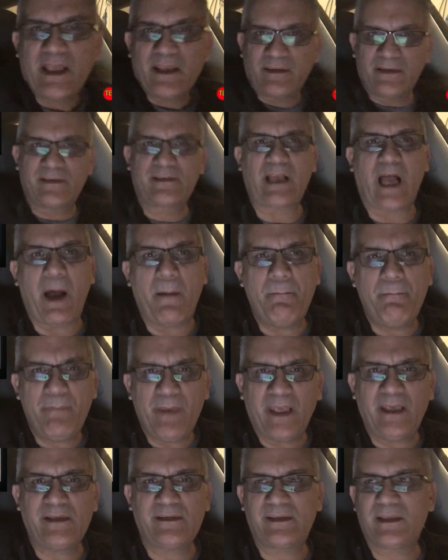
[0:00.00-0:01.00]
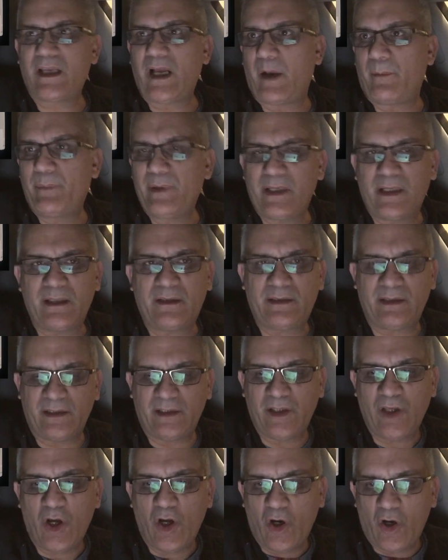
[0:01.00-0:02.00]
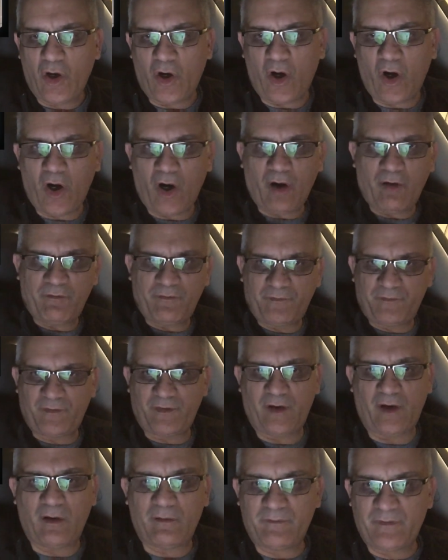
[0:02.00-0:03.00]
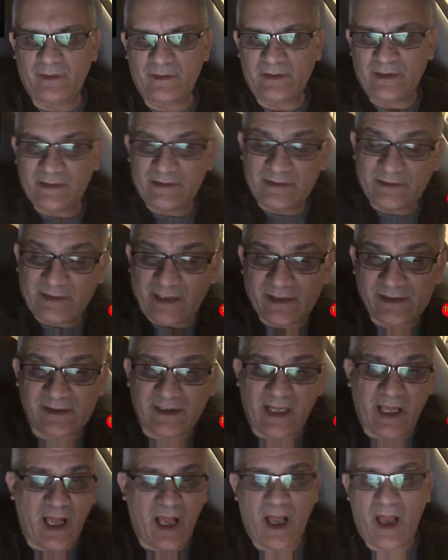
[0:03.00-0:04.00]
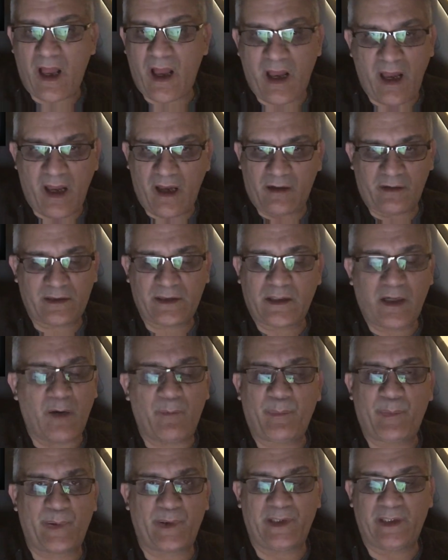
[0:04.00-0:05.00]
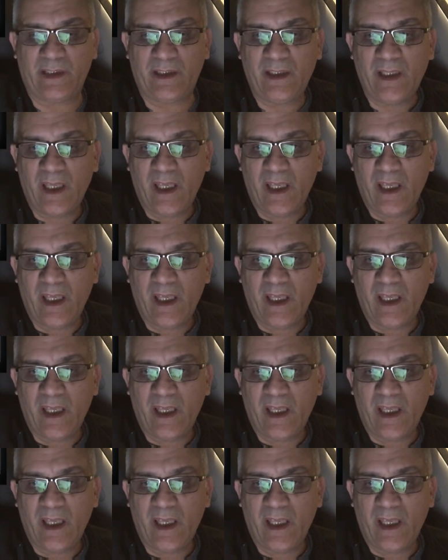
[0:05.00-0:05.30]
this amazing ability of the Tesla company